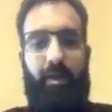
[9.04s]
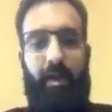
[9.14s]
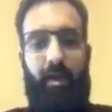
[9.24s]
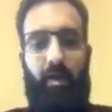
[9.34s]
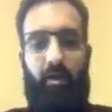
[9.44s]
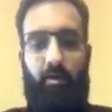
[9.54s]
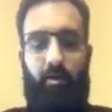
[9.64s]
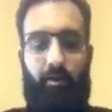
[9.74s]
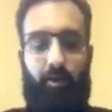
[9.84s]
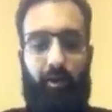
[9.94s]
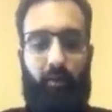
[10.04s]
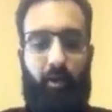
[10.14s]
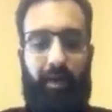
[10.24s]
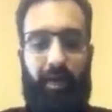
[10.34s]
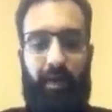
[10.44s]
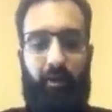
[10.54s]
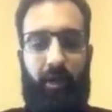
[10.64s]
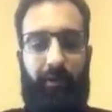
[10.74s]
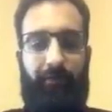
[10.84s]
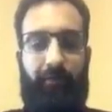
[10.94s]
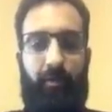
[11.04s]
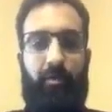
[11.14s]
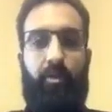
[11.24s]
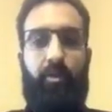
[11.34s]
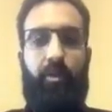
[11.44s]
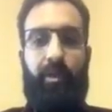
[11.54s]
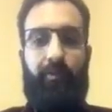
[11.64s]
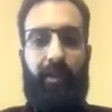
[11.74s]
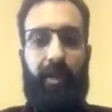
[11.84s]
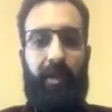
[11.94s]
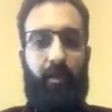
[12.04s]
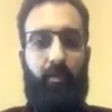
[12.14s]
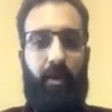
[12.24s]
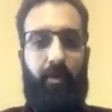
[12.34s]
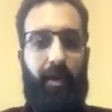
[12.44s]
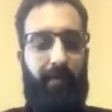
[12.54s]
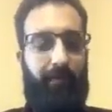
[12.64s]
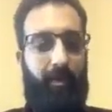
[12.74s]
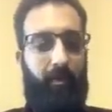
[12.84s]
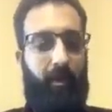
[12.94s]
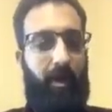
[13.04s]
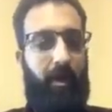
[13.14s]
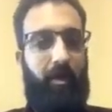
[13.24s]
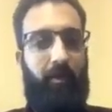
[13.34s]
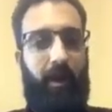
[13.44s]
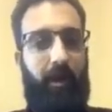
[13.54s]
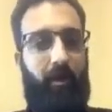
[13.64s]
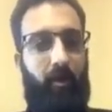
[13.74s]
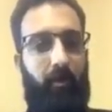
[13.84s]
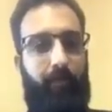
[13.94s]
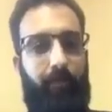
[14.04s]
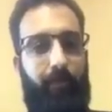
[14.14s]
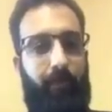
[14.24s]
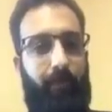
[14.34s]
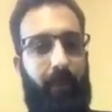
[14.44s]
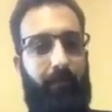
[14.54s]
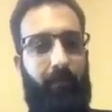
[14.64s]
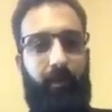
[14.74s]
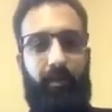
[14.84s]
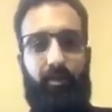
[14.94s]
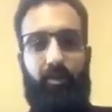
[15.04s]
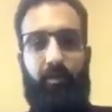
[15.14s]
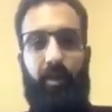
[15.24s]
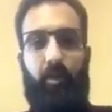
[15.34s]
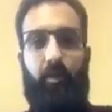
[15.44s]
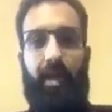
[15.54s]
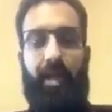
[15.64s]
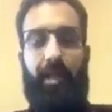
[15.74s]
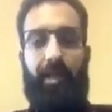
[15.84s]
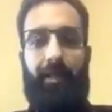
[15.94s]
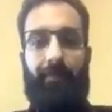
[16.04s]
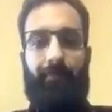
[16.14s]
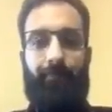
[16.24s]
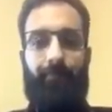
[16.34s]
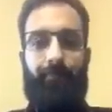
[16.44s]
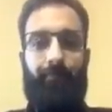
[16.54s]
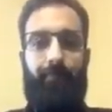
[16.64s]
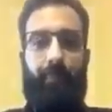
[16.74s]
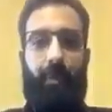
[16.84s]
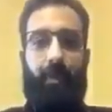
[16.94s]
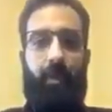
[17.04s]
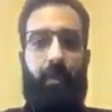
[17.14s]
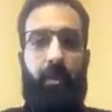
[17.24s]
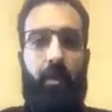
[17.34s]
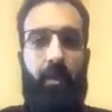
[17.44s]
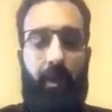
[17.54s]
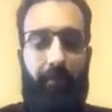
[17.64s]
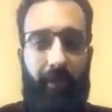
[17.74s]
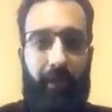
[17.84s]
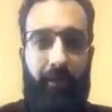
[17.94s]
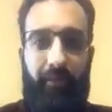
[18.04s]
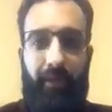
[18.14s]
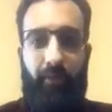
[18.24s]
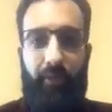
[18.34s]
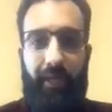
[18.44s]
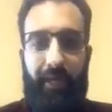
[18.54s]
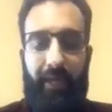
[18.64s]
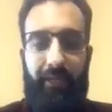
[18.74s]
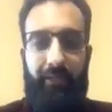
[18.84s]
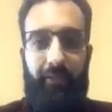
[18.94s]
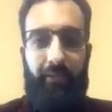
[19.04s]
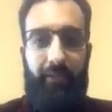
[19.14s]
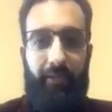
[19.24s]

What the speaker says: Hello, good morning, good afternoon, good evening, wherever you are. I hope everyone is doing well, having a lovely weekend.